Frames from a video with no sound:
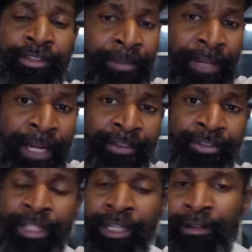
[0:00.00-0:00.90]
So I'm not
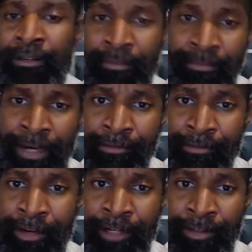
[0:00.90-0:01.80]
using my
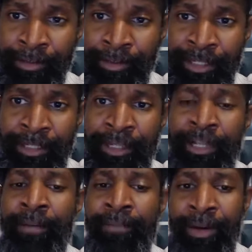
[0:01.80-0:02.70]
regular one,
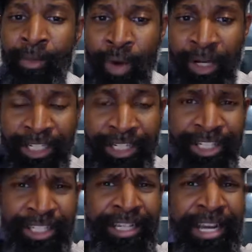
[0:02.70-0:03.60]
but I wanted to
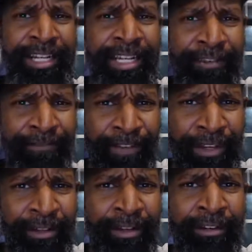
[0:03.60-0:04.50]
just kind of get a
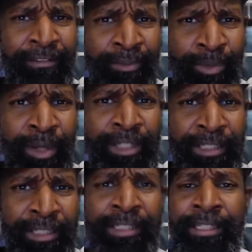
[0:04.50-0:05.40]
feel of what
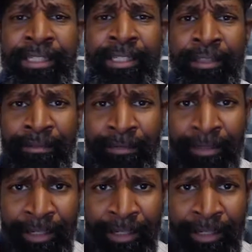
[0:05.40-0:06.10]
does the